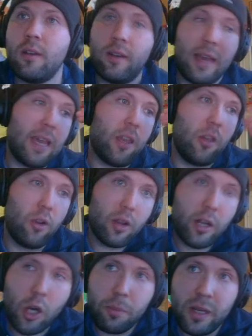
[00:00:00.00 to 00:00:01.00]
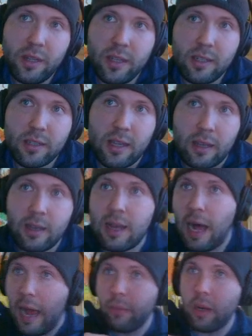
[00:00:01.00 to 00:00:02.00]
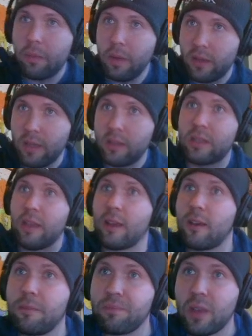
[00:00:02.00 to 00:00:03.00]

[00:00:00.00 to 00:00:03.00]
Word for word: hey you're going to go build this thing i'm going to build this thing